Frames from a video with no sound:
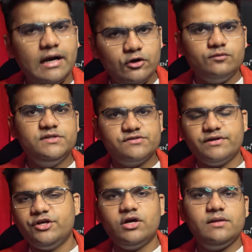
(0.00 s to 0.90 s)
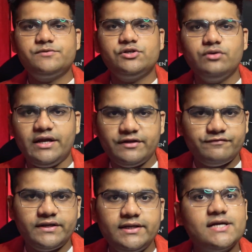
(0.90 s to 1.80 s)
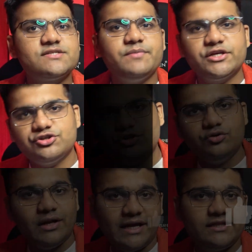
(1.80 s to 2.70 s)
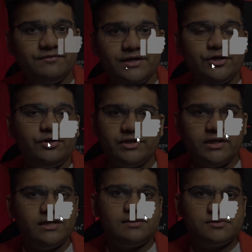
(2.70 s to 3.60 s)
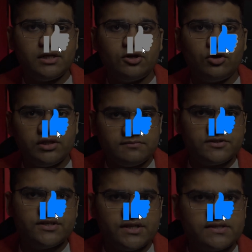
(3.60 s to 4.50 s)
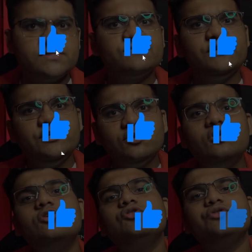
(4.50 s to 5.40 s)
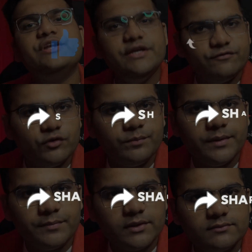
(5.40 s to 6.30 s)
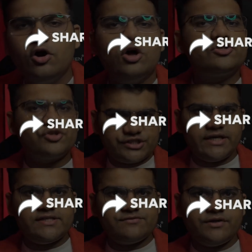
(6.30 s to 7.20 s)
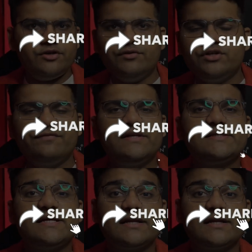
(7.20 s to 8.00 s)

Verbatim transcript: I hope this video helps you and if it does, make sure you like the video. It really helps the algorithm suggest this video to the needful people. Also share this video with your friends and